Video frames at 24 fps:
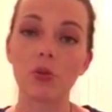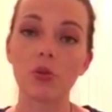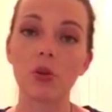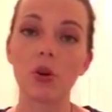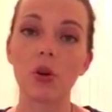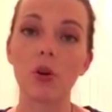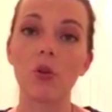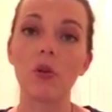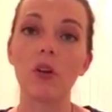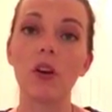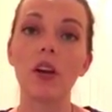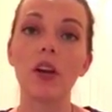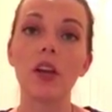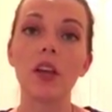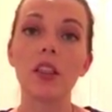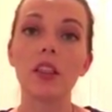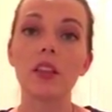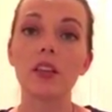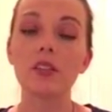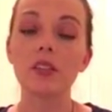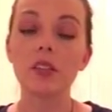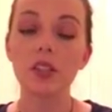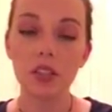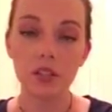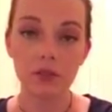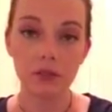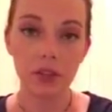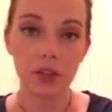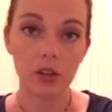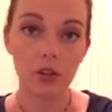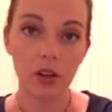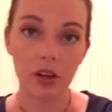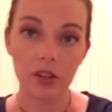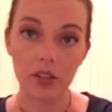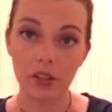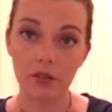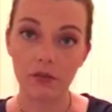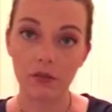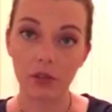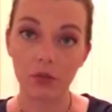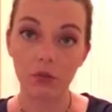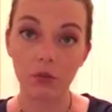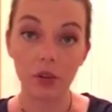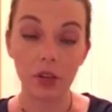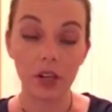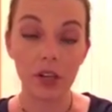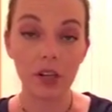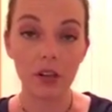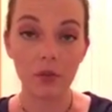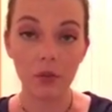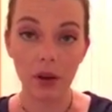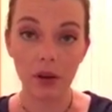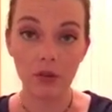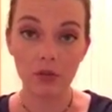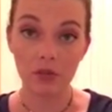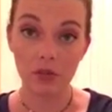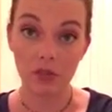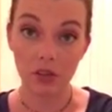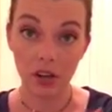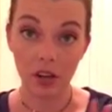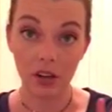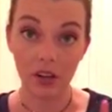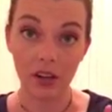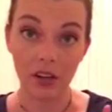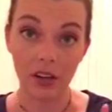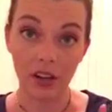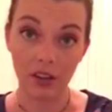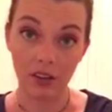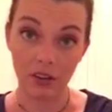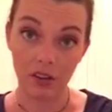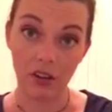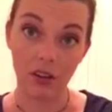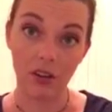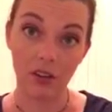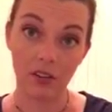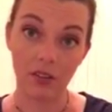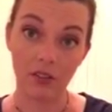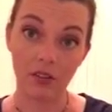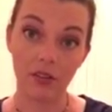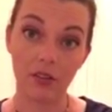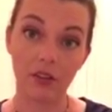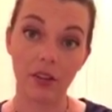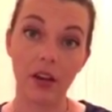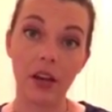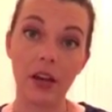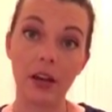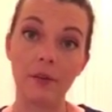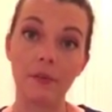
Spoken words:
So this is for you guys. If you're worried about starting at all,